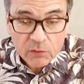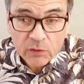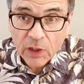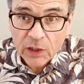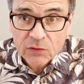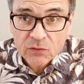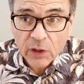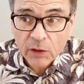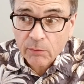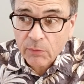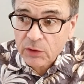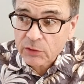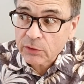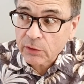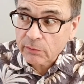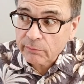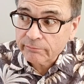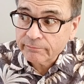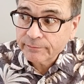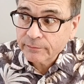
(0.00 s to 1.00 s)
Tastes like
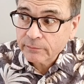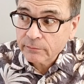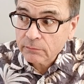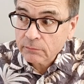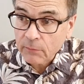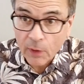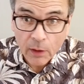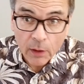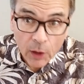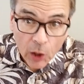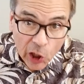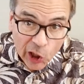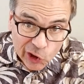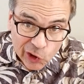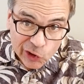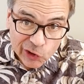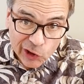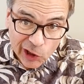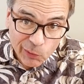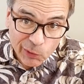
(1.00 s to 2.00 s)
mustard.
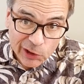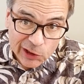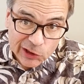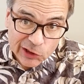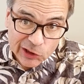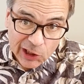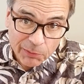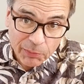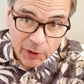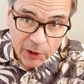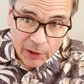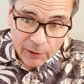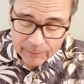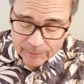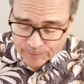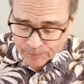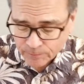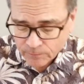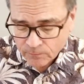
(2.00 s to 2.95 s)
Good thing we didn't step in it.